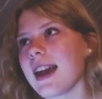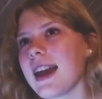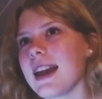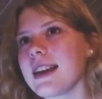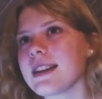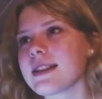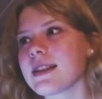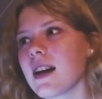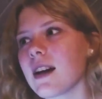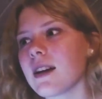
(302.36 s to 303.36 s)
ate
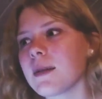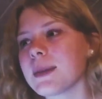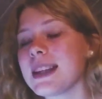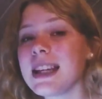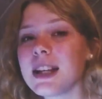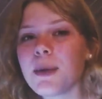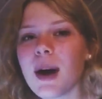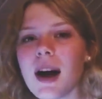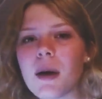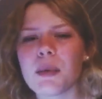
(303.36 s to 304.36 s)
some
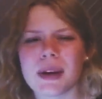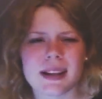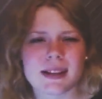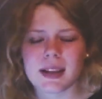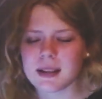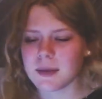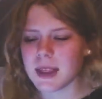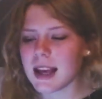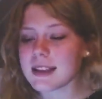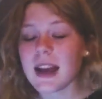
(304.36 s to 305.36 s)
quinoa with
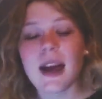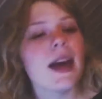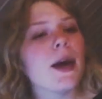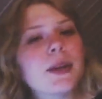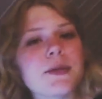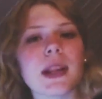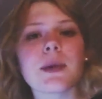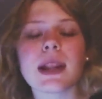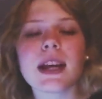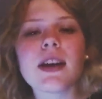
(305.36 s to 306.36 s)
things. It was really,
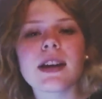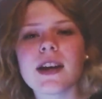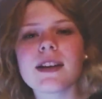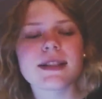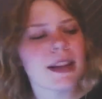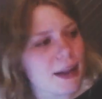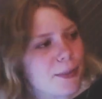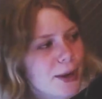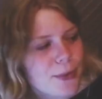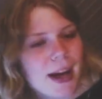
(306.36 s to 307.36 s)
really good. And I also ate
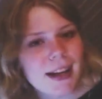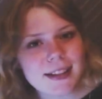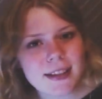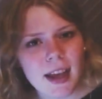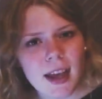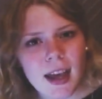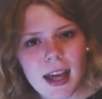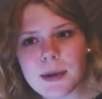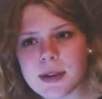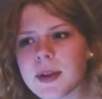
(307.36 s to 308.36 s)
my rice. And
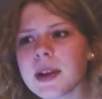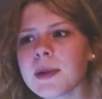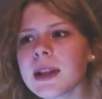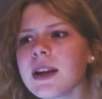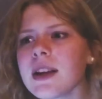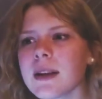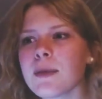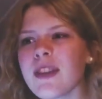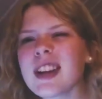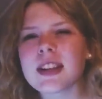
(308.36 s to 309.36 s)
it was really, really good. It
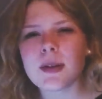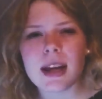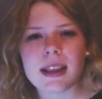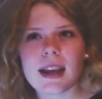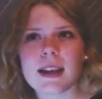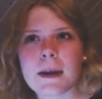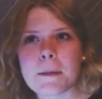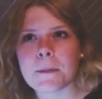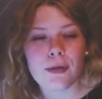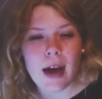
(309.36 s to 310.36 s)
felt great, like,
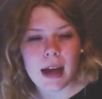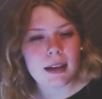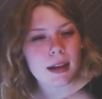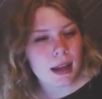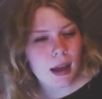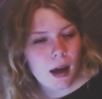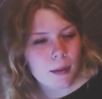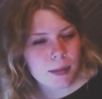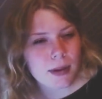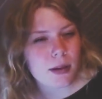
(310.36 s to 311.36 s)
fattening
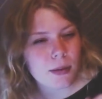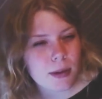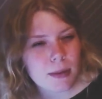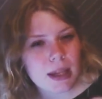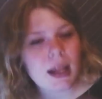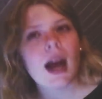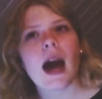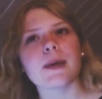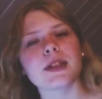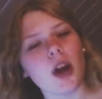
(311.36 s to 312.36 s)
up, you know what I mean?
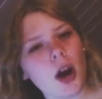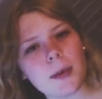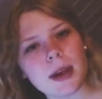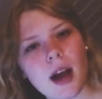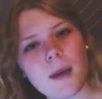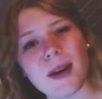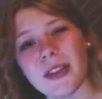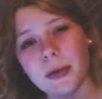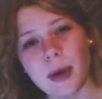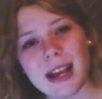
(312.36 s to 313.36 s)
I was carbing up on
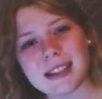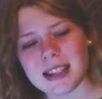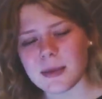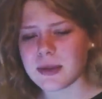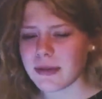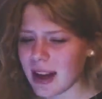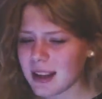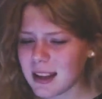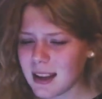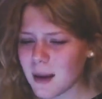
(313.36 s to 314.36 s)
the rice and I was
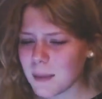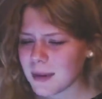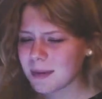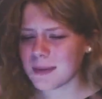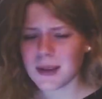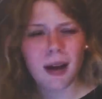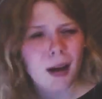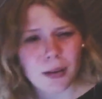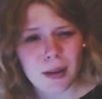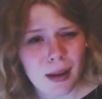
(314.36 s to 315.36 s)
fattening up
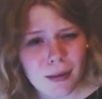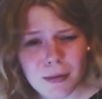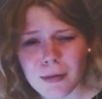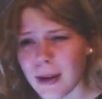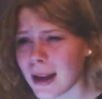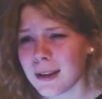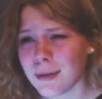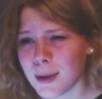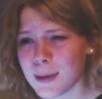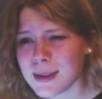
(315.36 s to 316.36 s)
on the fatty
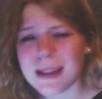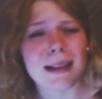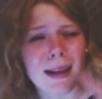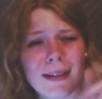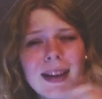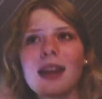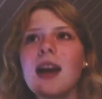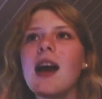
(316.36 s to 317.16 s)
foods. I love it.